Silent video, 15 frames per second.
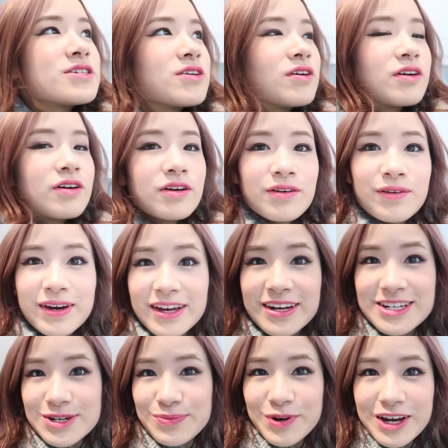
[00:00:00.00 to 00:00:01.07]
So, we're in
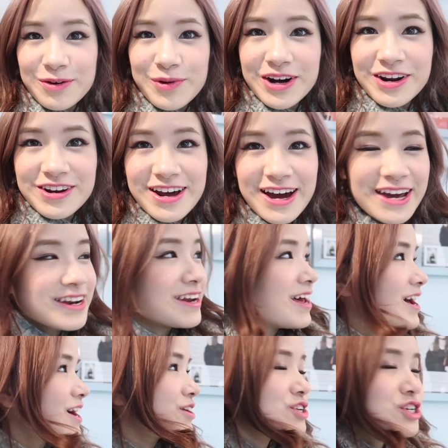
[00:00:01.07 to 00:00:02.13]
Shibuya 109
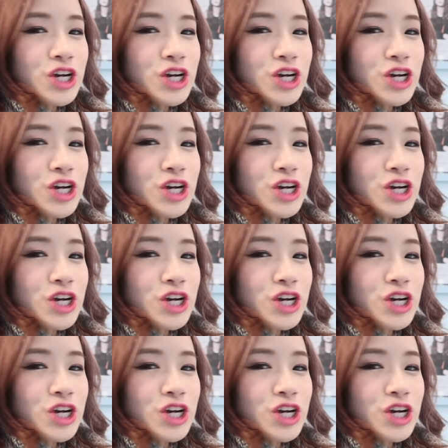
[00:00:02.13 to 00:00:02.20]
now.